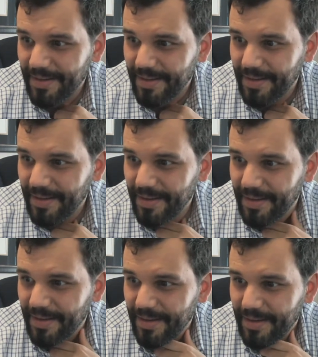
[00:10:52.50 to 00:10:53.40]

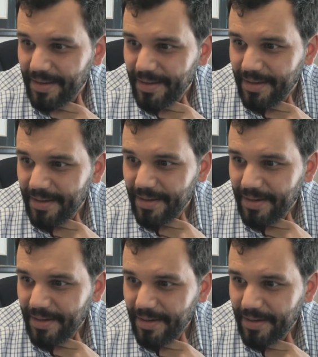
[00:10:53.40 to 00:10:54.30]

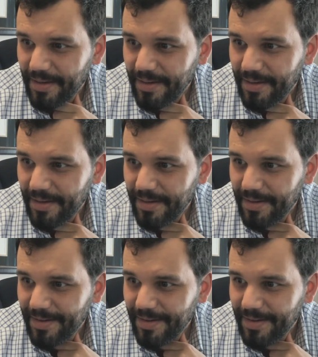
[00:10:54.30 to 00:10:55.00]
(silence)